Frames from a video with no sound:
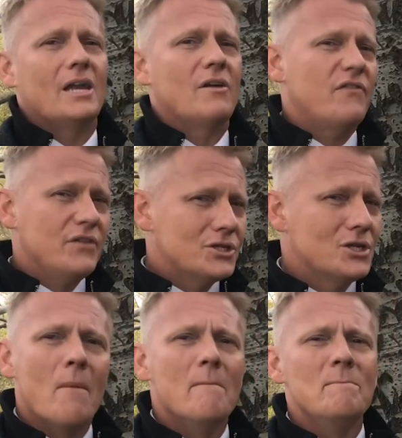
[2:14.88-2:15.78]

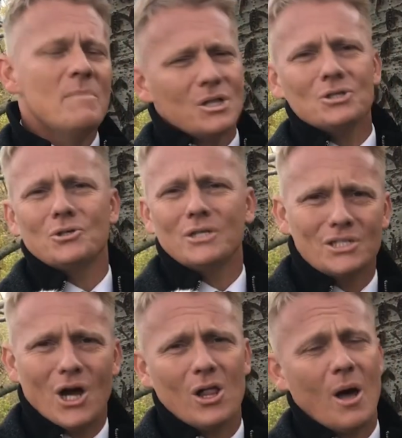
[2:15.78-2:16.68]
efficient
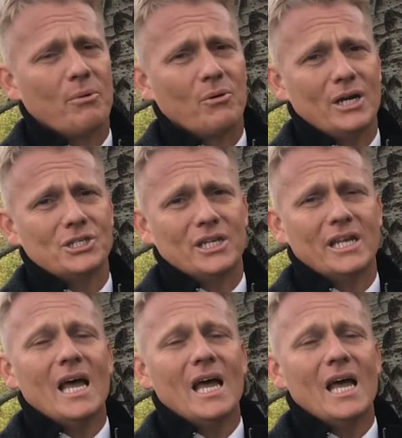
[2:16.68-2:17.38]
military-style operation